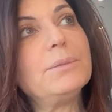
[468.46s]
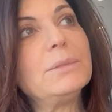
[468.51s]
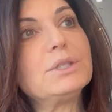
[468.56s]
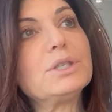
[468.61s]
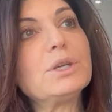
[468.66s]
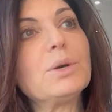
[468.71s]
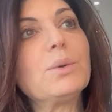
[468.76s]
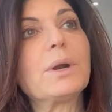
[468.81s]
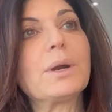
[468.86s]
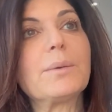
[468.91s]

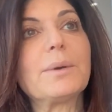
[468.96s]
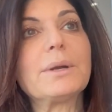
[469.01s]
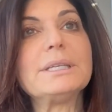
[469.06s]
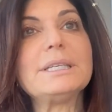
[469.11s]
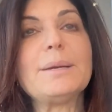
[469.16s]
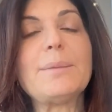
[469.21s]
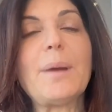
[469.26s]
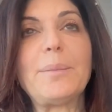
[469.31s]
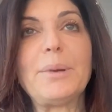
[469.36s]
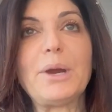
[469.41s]
So what I want to
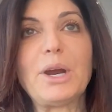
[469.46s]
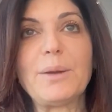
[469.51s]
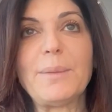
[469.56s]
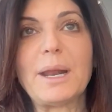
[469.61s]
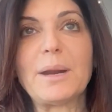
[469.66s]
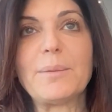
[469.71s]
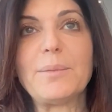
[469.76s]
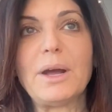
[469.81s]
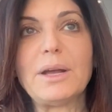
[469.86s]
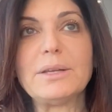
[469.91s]
say about
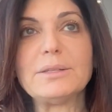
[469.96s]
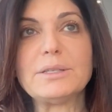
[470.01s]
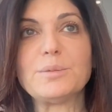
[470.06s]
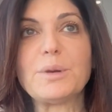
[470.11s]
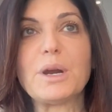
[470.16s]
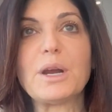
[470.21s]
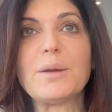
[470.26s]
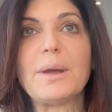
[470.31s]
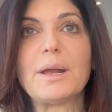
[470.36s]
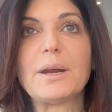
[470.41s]
perimenopause is
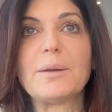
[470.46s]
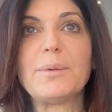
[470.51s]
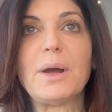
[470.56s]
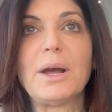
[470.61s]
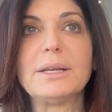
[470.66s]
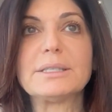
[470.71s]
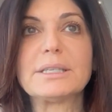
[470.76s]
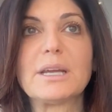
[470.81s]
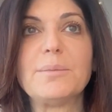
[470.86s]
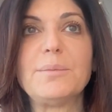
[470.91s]

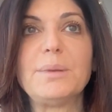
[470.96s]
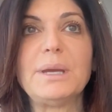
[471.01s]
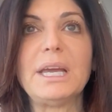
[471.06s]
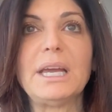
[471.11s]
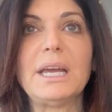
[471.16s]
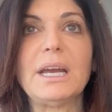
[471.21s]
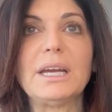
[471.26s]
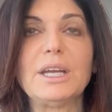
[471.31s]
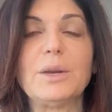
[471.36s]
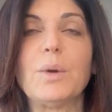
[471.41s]
perimenopause can
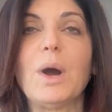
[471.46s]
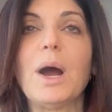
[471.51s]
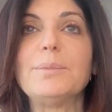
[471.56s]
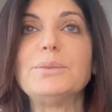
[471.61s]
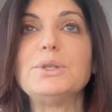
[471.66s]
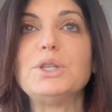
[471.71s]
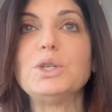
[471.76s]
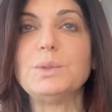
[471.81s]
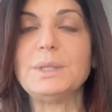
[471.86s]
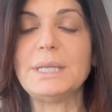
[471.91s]
be,
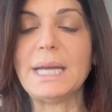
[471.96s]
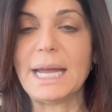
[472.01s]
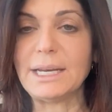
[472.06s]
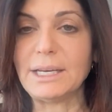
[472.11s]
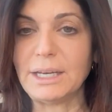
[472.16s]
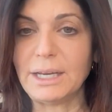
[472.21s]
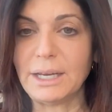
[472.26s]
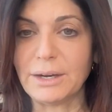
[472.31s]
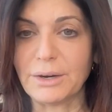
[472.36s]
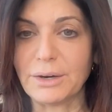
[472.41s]
up to 10
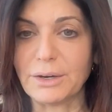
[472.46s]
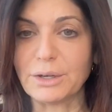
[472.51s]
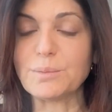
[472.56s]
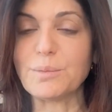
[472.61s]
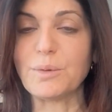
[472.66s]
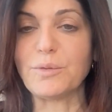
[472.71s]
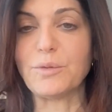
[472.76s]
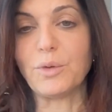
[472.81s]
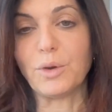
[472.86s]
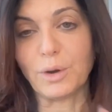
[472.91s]
years
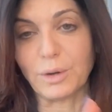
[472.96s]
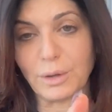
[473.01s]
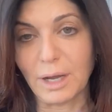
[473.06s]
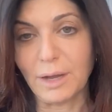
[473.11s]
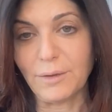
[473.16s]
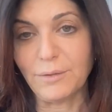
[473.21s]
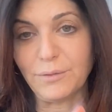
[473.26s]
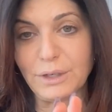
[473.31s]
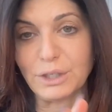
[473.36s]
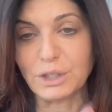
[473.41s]
before
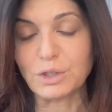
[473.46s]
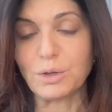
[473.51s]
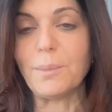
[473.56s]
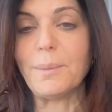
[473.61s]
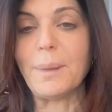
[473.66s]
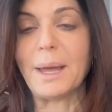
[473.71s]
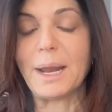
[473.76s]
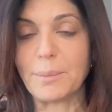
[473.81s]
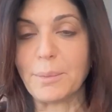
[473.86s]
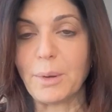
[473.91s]
official
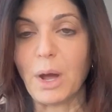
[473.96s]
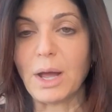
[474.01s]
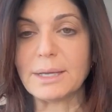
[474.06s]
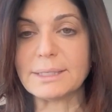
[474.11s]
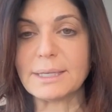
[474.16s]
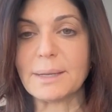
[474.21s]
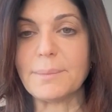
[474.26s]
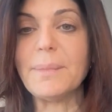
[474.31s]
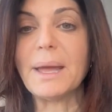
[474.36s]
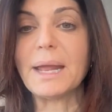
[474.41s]

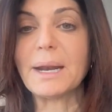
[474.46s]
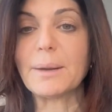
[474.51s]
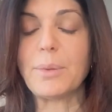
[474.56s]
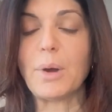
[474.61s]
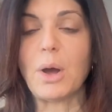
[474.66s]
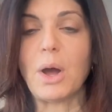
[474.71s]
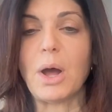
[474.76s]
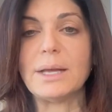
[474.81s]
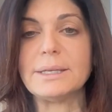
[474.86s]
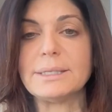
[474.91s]
menopause. And
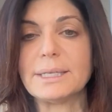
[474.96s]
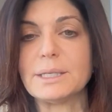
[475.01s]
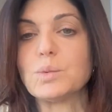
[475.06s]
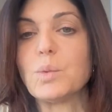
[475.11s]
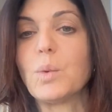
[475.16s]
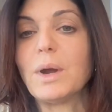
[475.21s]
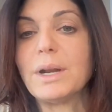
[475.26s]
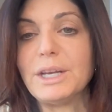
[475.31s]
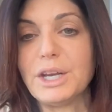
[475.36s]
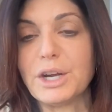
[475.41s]
menopause is
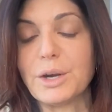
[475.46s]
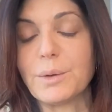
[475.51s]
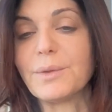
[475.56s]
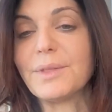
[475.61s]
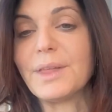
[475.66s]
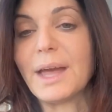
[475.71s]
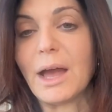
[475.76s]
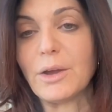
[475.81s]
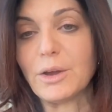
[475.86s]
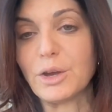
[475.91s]
1 year
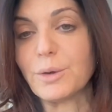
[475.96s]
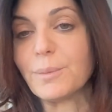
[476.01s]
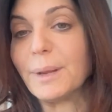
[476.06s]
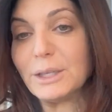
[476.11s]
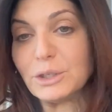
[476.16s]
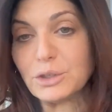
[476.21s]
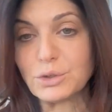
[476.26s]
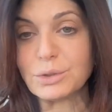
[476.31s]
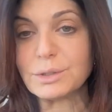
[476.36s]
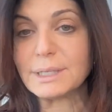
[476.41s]
without your
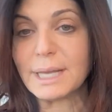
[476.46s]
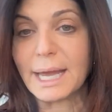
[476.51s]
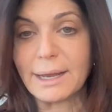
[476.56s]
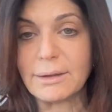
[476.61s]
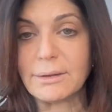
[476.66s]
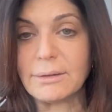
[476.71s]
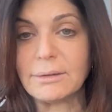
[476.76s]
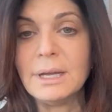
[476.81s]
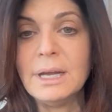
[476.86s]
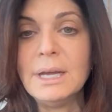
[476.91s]
menstrual
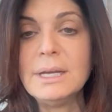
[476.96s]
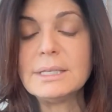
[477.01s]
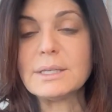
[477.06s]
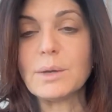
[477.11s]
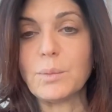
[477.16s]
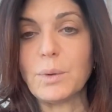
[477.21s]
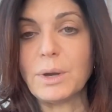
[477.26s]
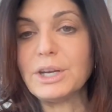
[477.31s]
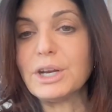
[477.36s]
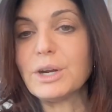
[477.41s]
cycle.
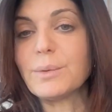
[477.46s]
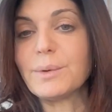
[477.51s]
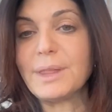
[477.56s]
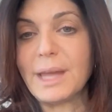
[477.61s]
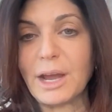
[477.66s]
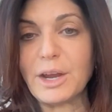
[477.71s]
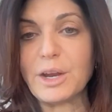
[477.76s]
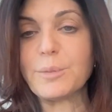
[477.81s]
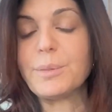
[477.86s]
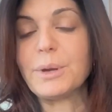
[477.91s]
So 1 year
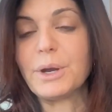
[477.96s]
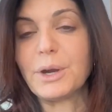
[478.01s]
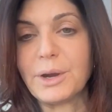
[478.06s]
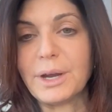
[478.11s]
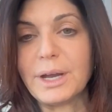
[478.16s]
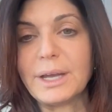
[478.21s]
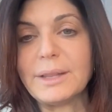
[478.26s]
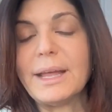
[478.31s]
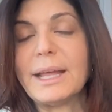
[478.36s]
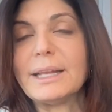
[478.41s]
without your
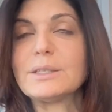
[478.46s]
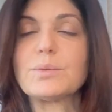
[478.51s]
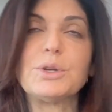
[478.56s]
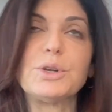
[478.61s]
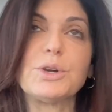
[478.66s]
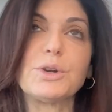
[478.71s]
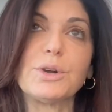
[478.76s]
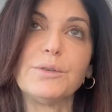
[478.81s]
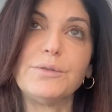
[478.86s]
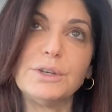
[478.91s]
period, that's
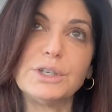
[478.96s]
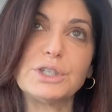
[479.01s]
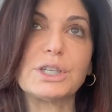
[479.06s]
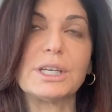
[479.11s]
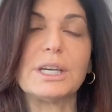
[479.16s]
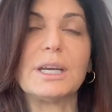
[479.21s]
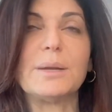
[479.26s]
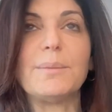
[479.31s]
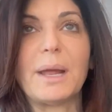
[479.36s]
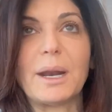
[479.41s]
when you're
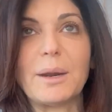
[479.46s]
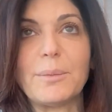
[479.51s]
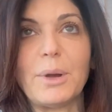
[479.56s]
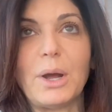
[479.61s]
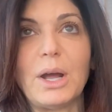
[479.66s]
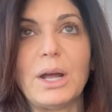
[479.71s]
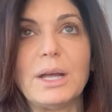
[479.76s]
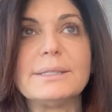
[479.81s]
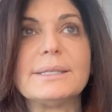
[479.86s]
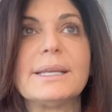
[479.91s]
officially in
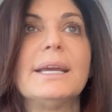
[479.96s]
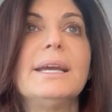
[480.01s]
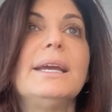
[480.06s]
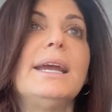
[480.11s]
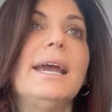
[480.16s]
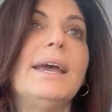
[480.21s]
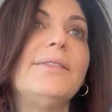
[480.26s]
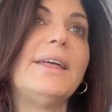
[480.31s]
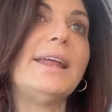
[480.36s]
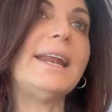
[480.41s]
menopause.
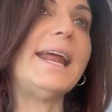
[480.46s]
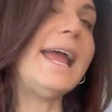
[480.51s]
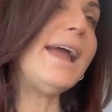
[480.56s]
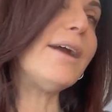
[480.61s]
And then